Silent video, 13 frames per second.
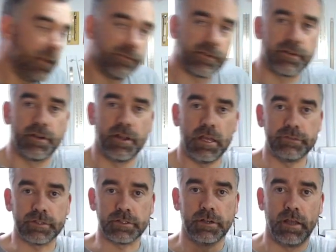never,
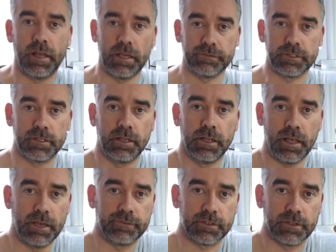ever, ever,
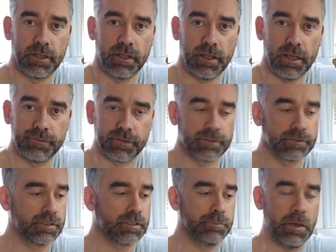ever, ever,
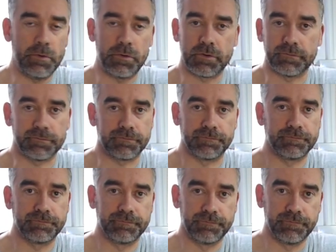to the power
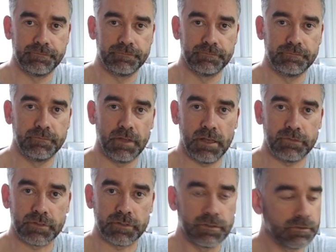of
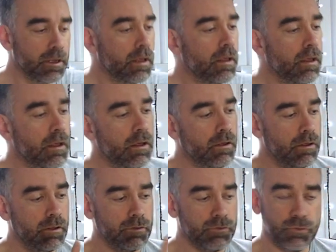ever,
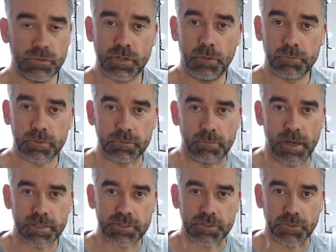use Humbrol
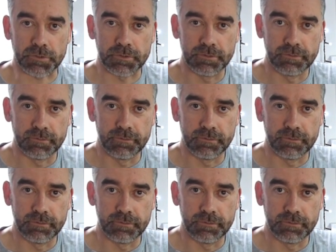Maskol